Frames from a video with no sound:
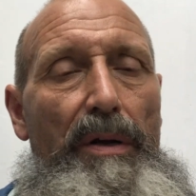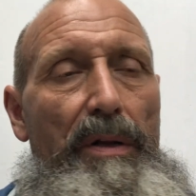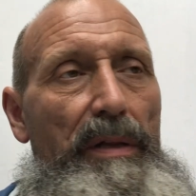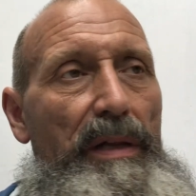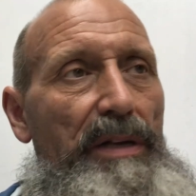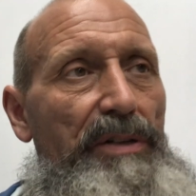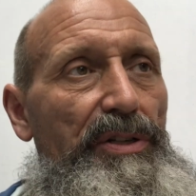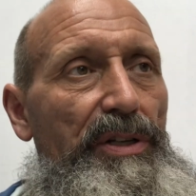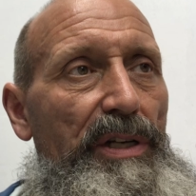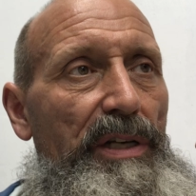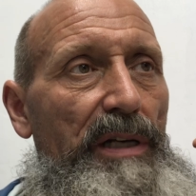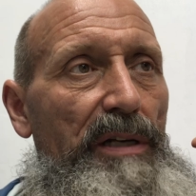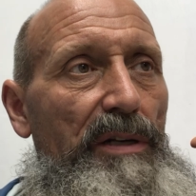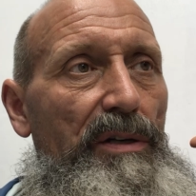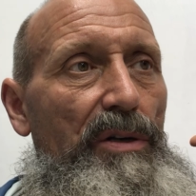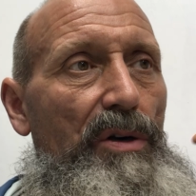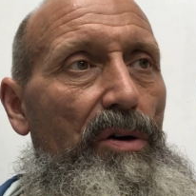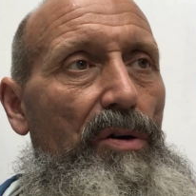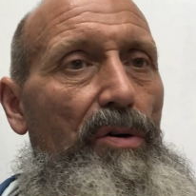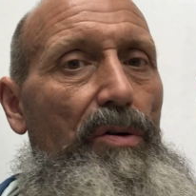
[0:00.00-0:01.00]
that she can
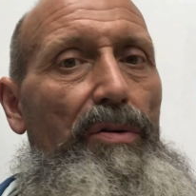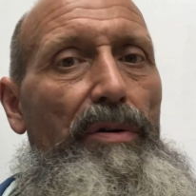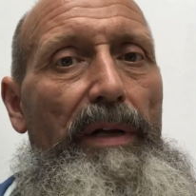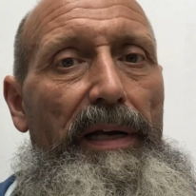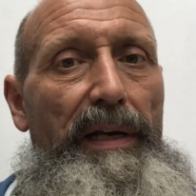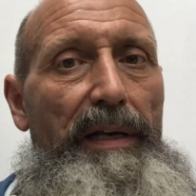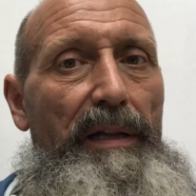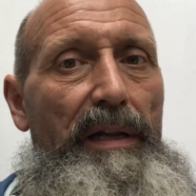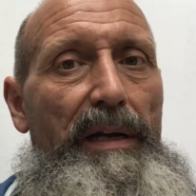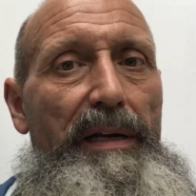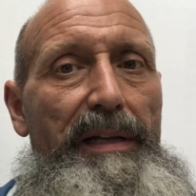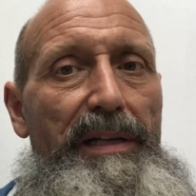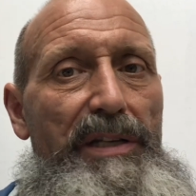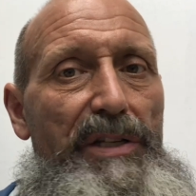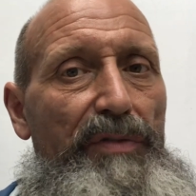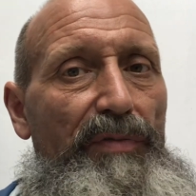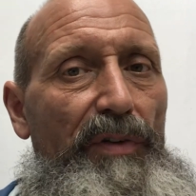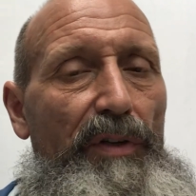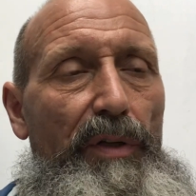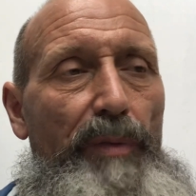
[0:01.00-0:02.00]
go, like a lot of
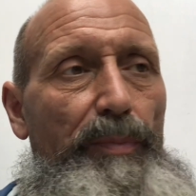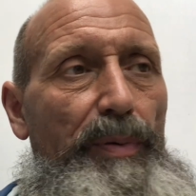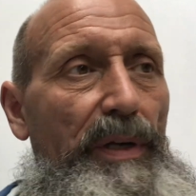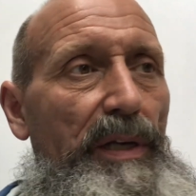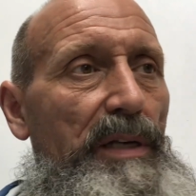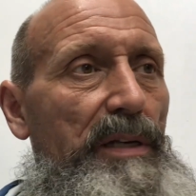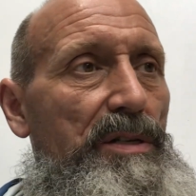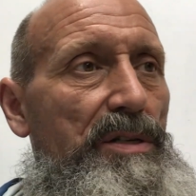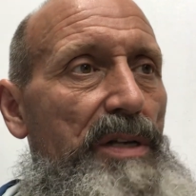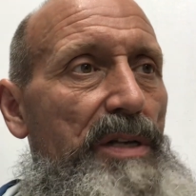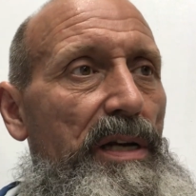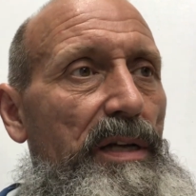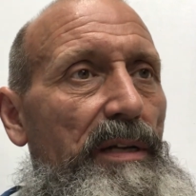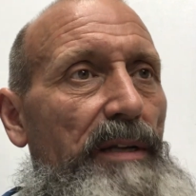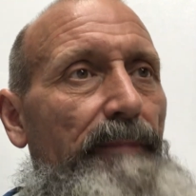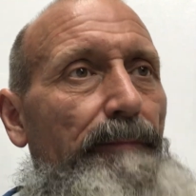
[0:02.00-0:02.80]
these Filipinas that